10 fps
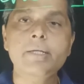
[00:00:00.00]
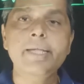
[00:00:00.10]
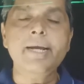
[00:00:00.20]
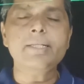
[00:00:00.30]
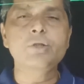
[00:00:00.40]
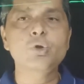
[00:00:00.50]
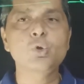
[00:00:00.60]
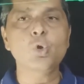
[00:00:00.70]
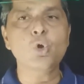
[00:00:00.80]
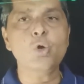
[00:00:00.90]
there are
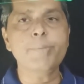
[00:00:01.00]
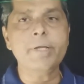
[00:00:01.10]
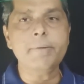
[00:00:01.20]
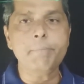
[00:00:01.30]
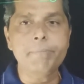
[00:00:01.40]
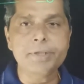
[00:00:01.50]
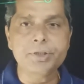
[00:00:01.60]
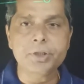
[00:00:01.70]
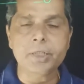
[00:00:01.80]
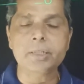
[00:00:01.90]
so many
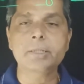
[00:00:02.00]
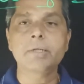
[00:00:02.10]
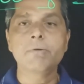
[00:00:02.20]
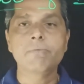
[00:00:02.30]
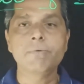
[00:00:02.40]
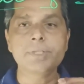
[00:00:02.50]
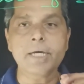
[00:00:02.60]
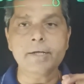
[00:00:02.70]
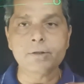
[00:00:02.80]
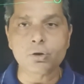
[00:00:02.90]
pictures which
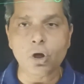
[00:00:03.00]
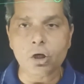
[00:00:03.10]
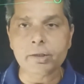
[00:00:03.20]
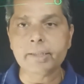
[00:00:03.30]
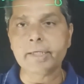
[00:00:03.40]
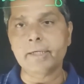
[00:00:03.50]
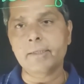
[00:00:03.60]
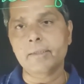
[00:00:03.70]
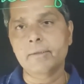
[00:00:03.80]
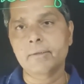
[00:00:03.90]
are drawn
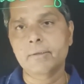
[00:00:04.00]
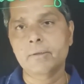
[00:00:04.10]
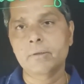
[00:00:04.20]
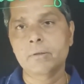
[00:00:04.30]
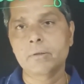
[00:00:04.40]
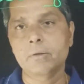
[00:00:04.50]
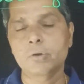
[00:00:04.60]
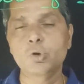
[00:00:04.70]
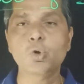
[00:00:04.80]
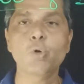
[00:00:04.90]
there,
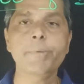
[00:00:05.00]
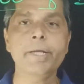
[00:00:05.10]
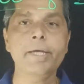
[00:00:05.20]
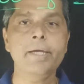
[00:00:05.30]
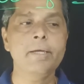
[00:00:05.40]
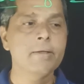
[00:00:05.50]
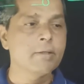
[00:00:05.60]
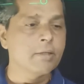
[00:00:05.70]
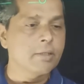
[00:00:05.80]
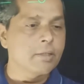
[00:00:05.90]
so many
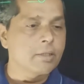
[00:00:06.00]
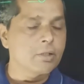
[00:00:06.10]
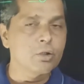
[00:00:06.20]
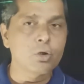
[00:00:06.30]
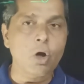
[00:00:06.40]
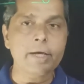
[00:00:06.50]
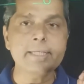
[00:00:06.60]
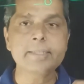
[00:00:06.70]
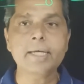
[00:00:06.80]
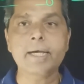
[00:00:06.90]

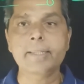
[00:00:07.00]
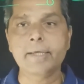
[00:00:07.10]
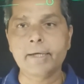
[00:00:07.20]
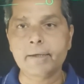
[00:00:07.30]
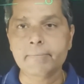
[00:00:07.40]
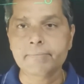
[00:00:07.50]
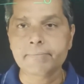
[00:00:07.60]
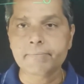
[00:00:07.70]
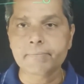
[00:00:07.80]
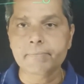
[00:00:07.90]
drawings are there,
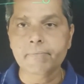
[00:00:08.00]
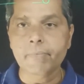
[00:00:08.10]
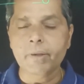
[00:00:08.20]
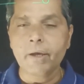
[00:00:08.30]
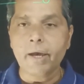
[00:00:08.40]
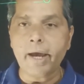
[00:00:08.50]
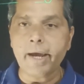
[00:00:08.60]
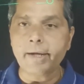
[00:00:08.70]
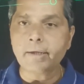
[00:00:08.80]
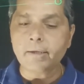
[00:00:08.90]

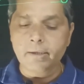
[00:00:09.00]
and